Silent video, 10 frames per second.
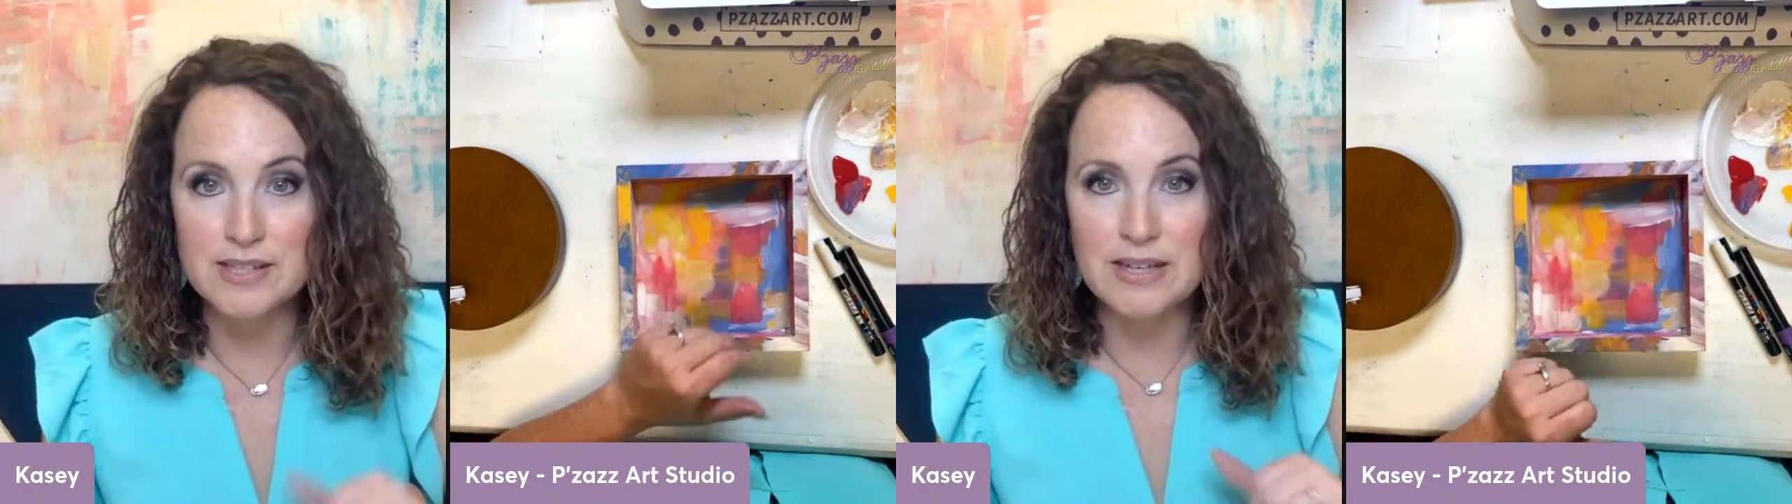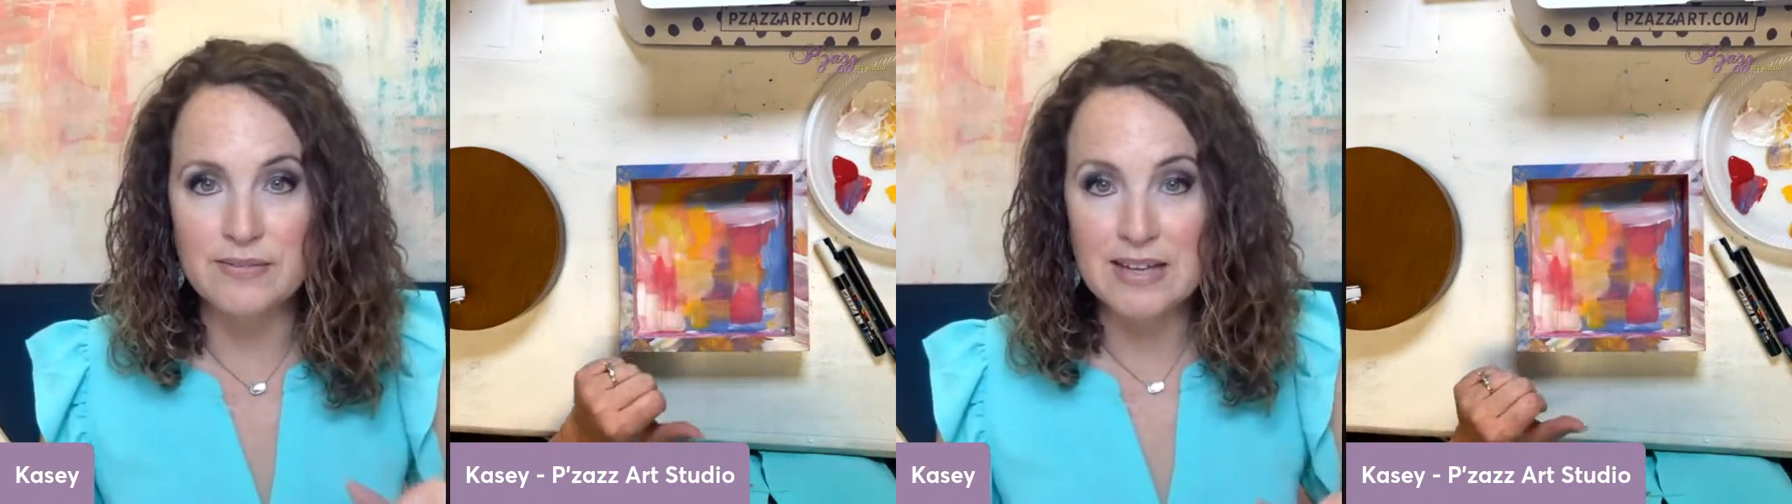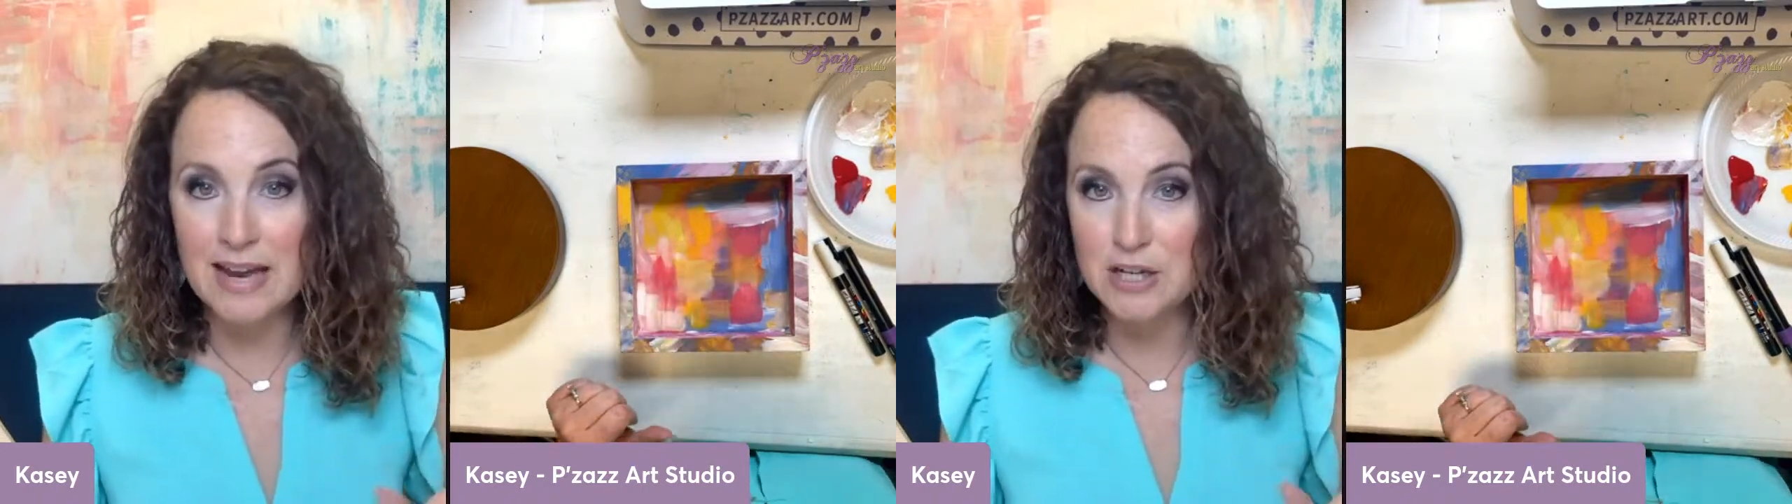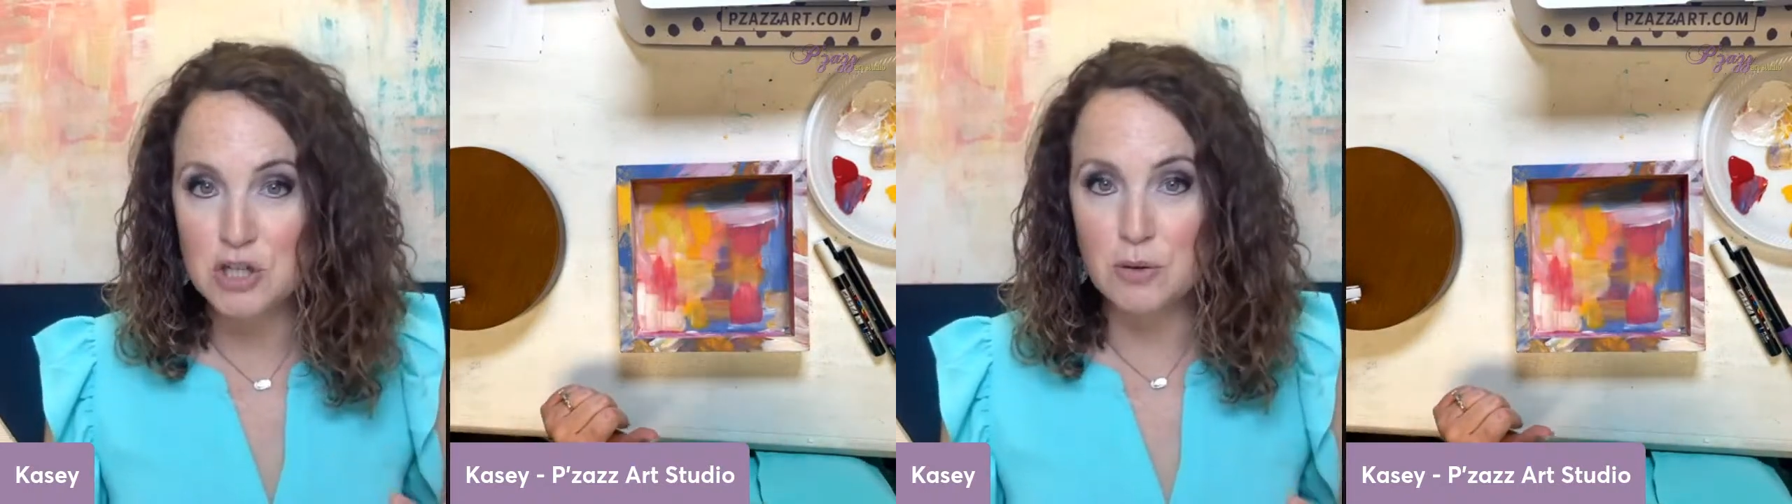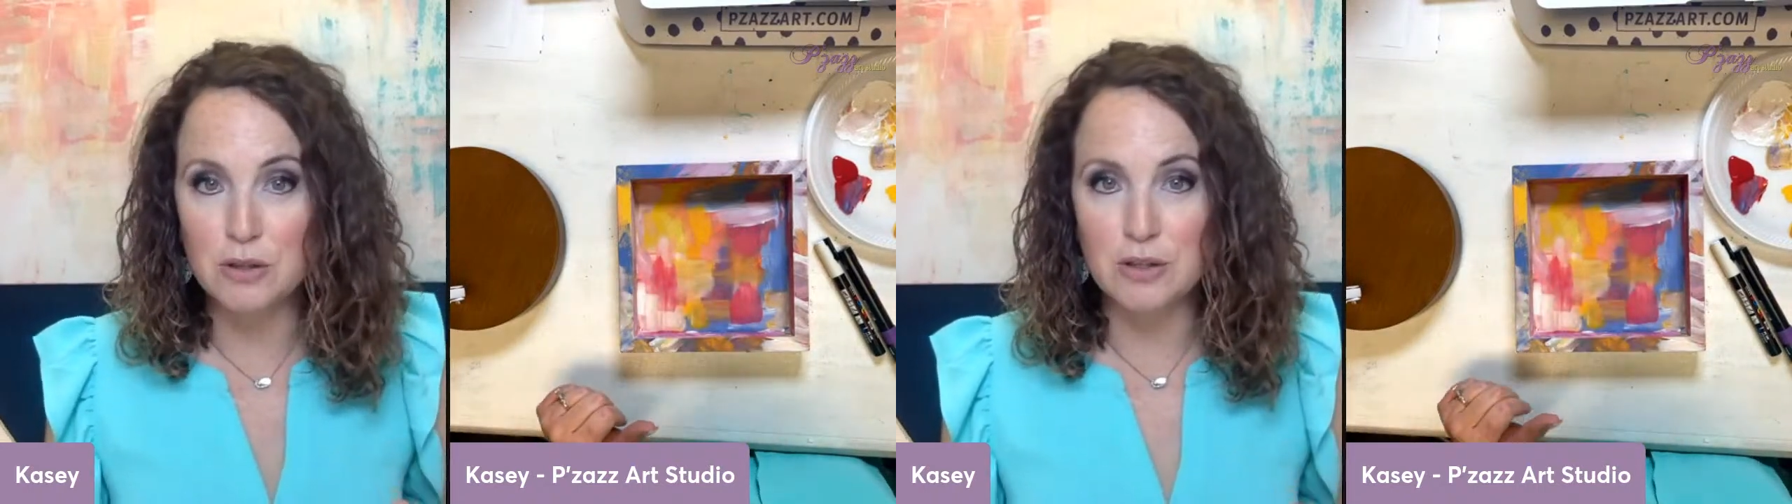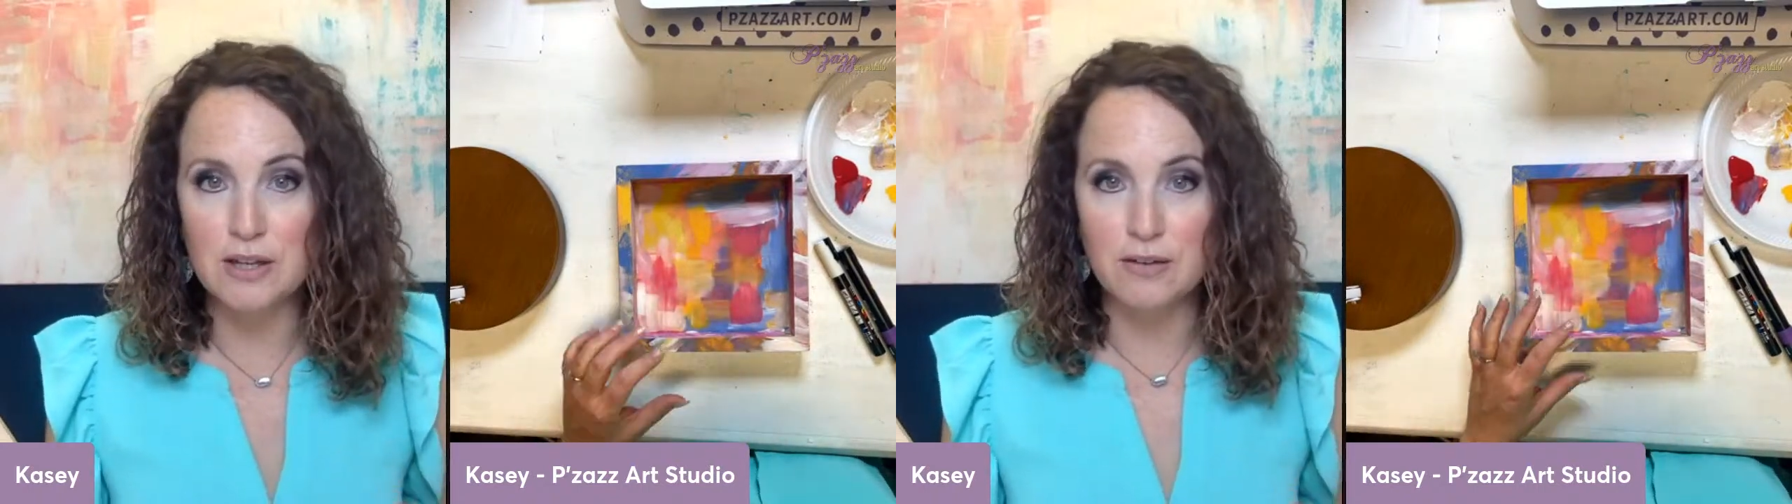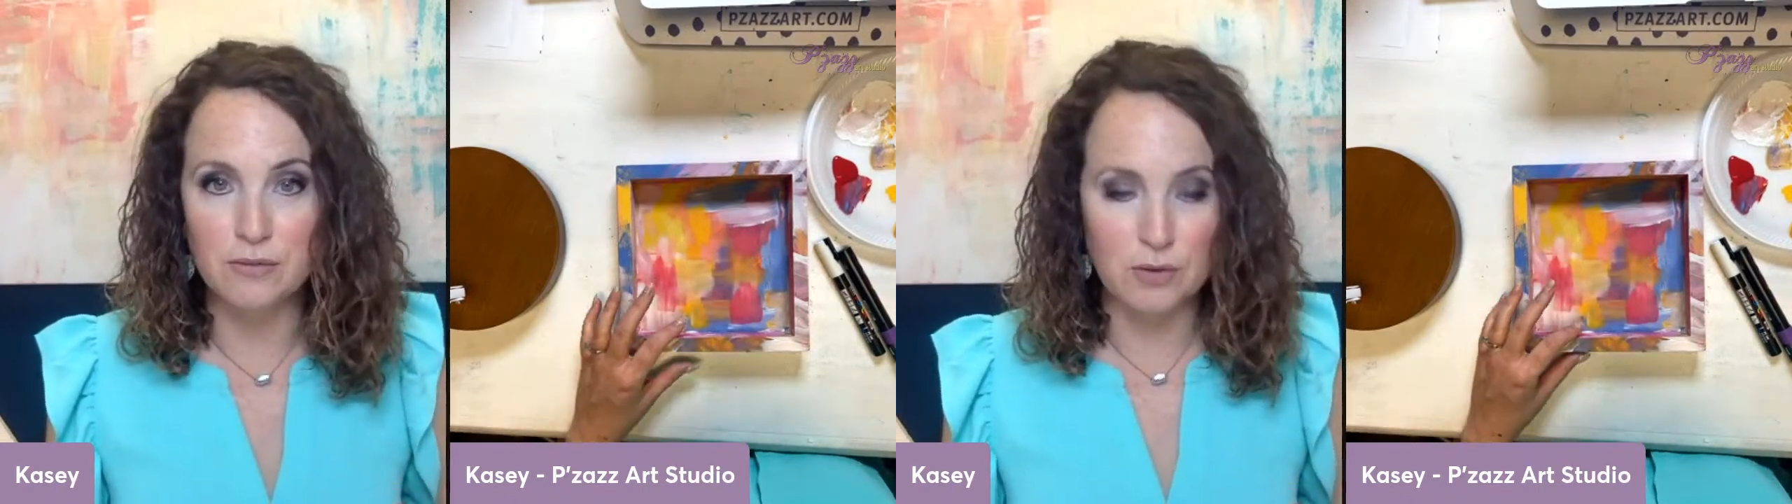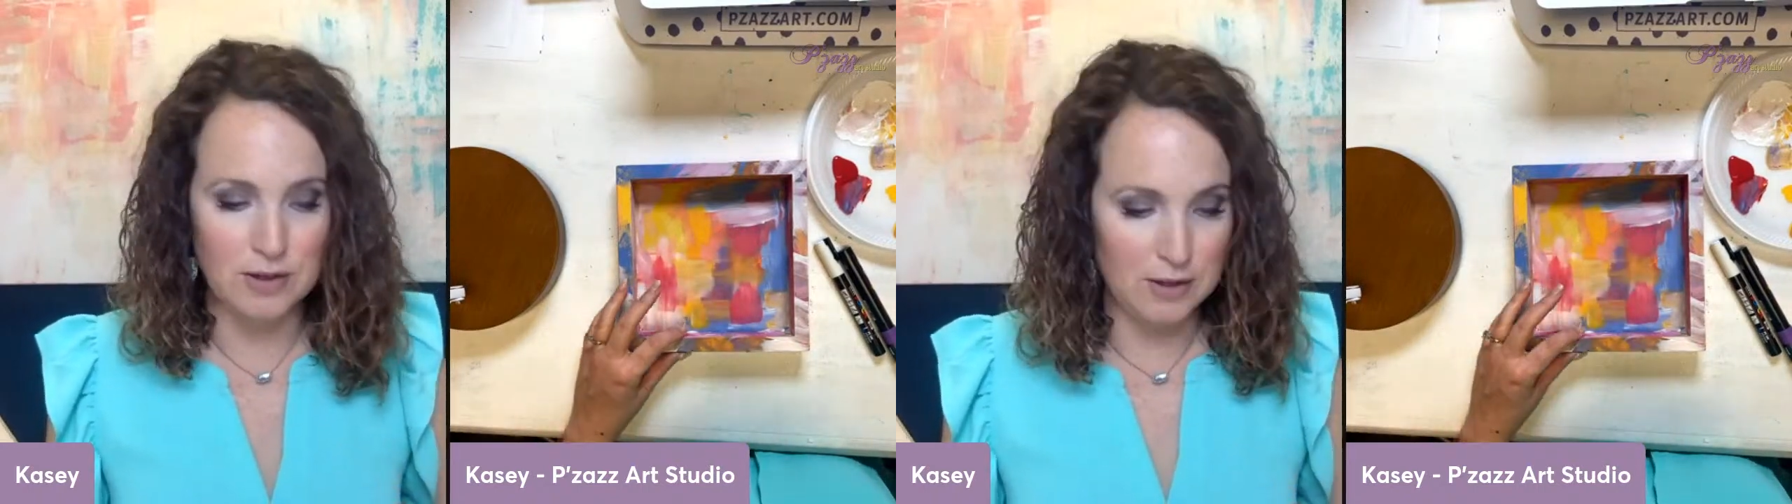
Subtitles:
in case you are looking for a